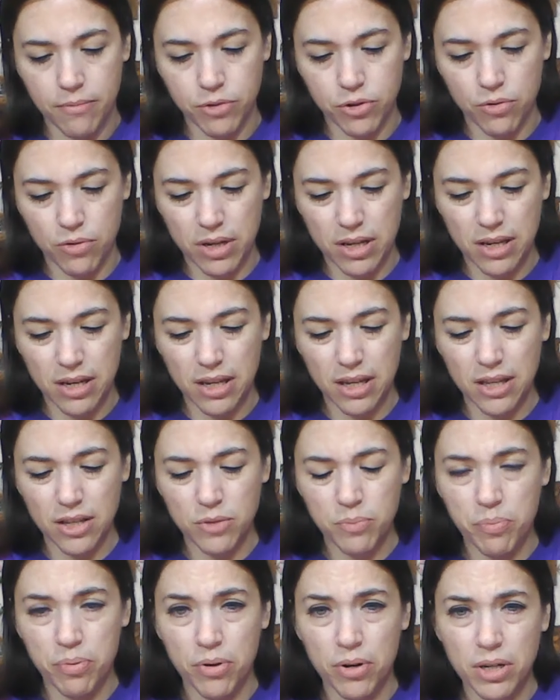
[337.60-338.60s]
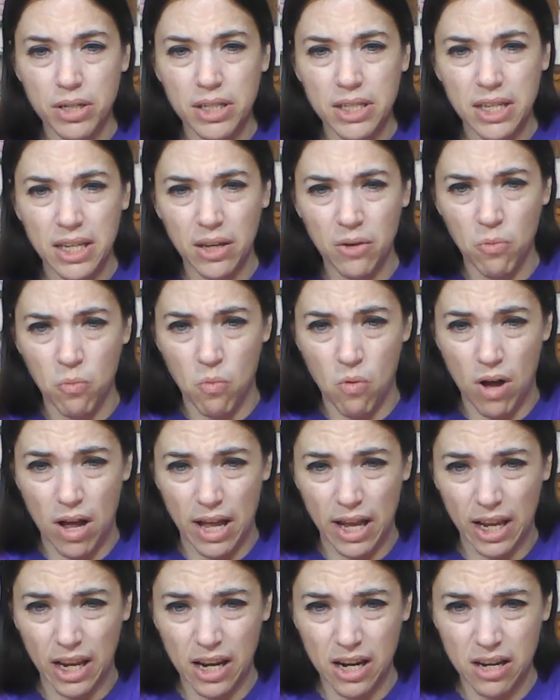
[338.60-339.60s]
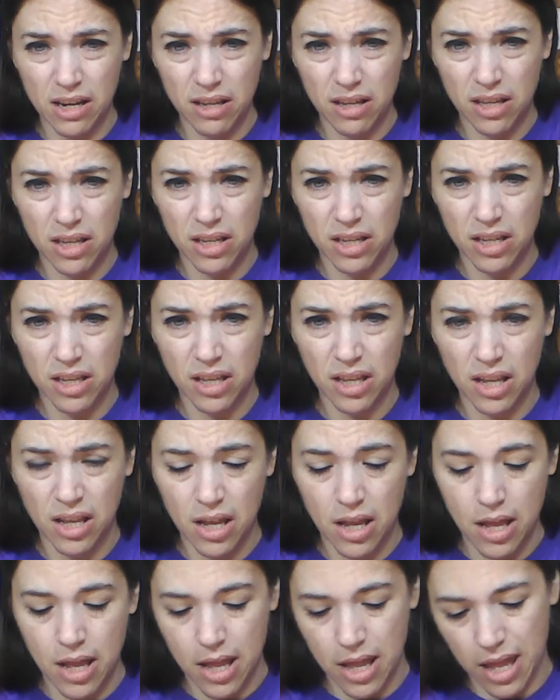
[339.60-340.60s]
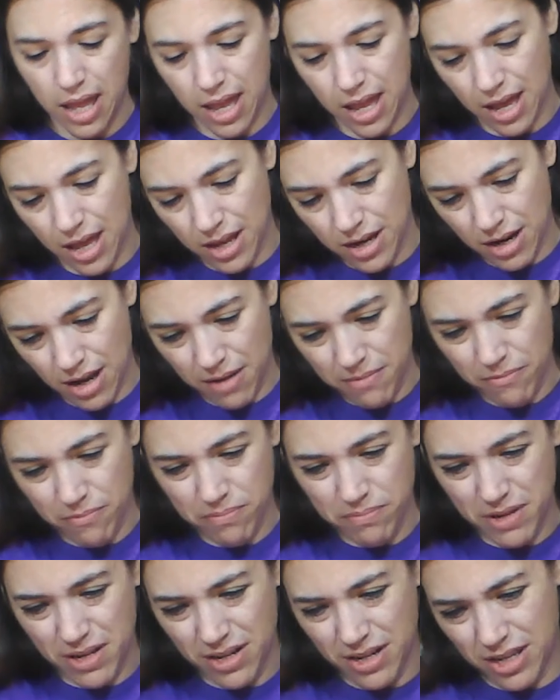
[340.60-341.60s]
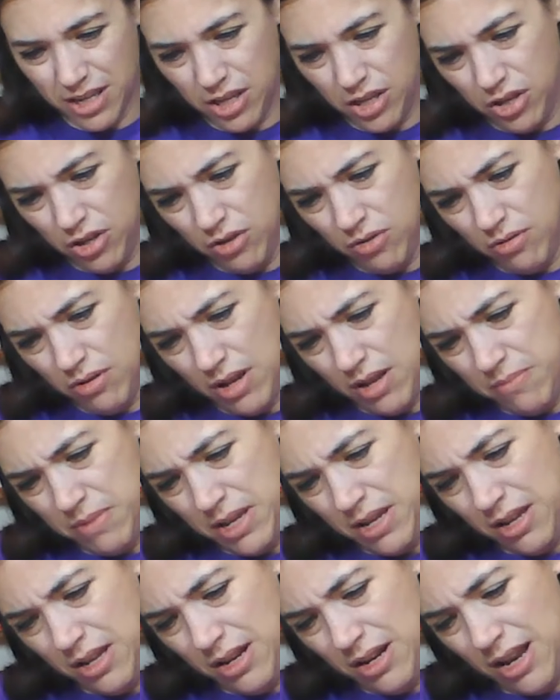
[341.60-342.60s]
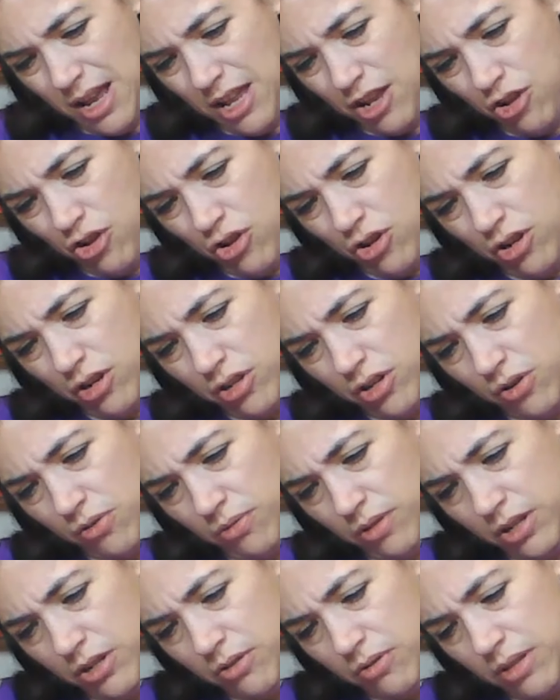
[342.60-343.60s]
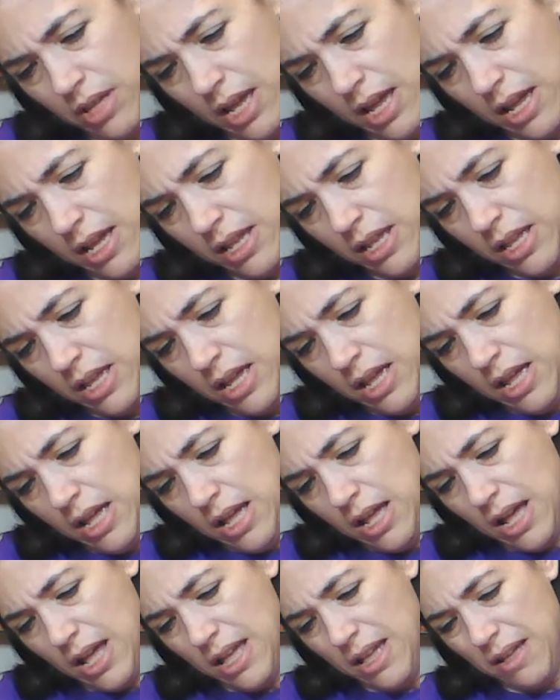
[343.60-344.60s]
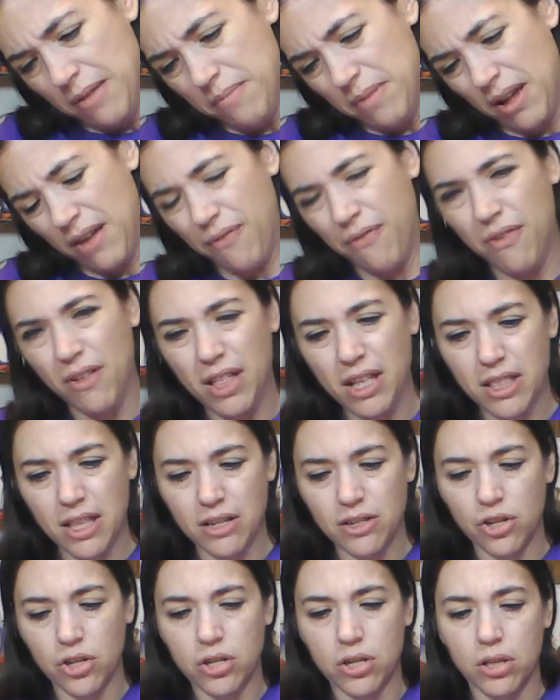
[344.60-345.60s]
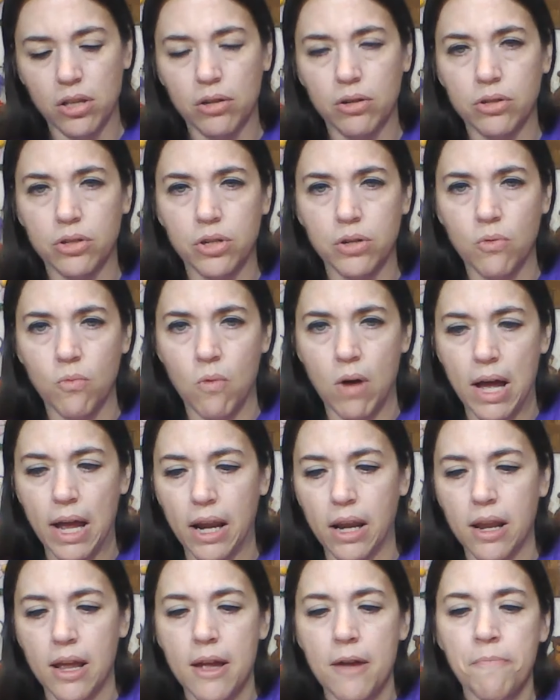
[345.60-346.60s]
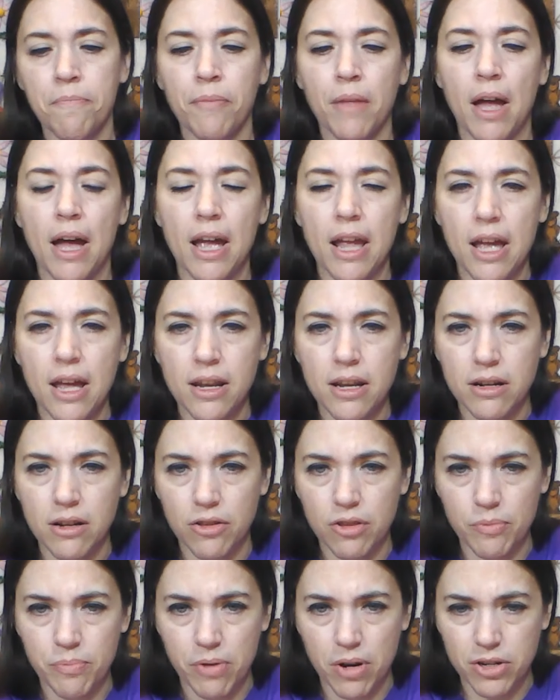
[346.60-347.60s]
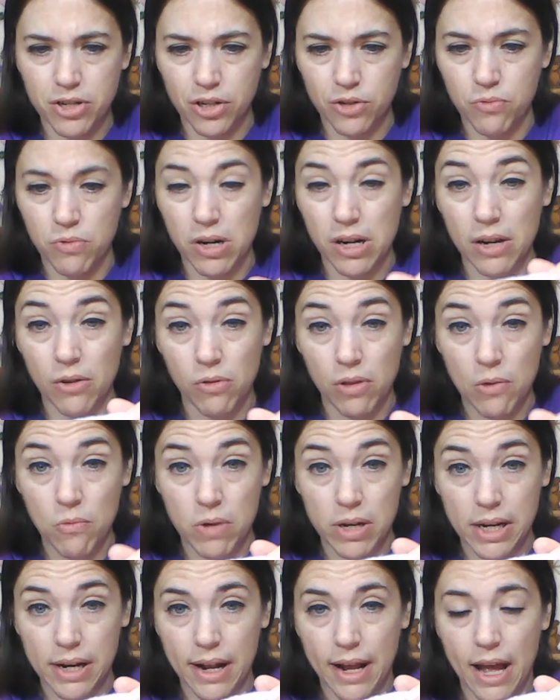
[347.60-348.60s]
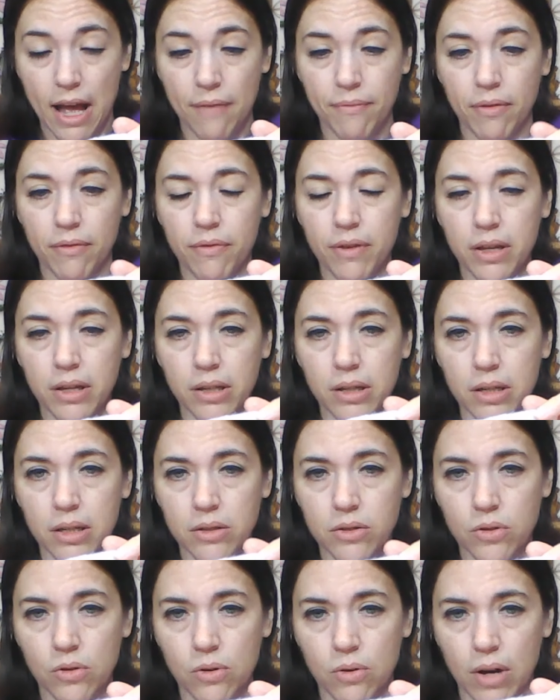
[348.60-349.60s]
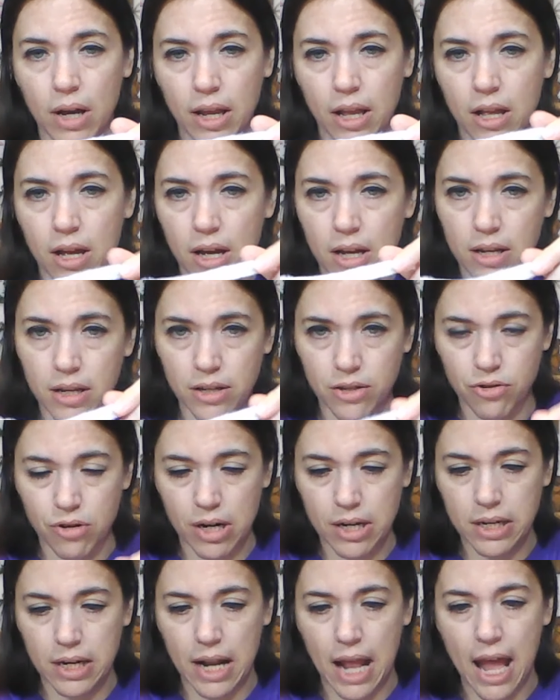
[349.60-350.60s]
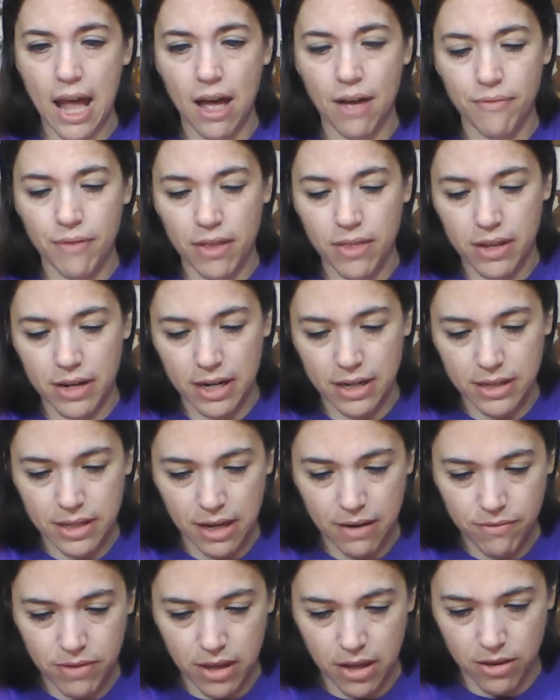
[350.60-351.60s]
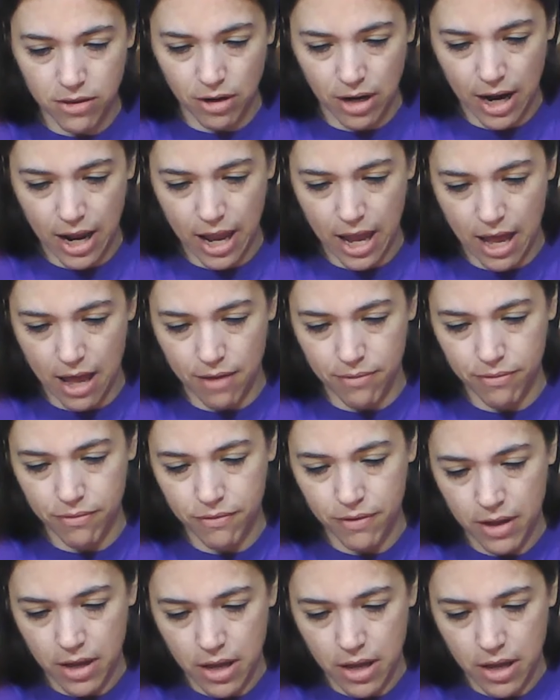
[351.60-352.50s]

So it is pretty wide, and I'm not a huge, I mean, I could totally do that. I feel like that's just a little too wide. I had another project where I only wanted half of it, and so I cut a strand in half, and then I saved the other half,